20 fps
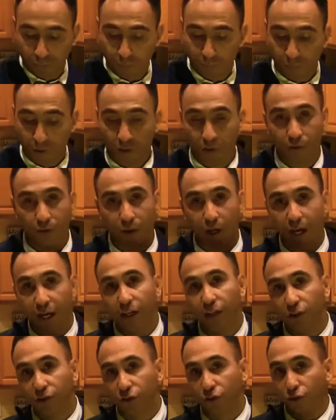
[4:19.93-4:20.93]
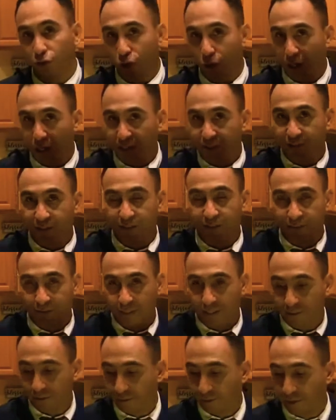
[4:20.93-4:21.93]
So I added 2, you add 6
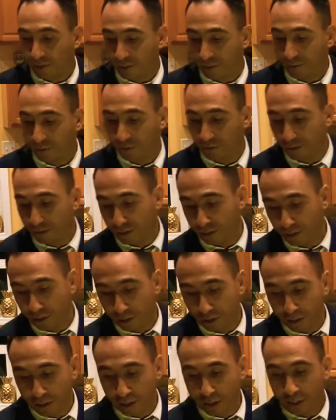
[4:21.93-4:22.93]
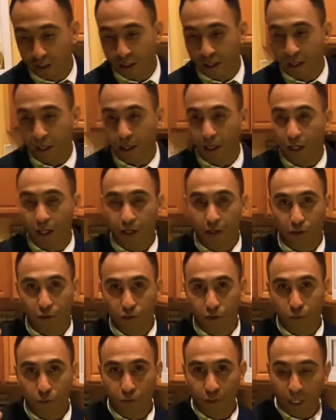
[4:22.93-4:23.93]
of these. And here's 2
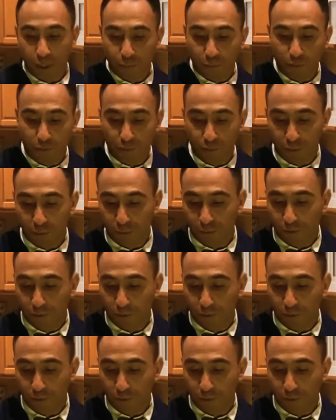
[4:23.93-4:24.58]
tablespoons.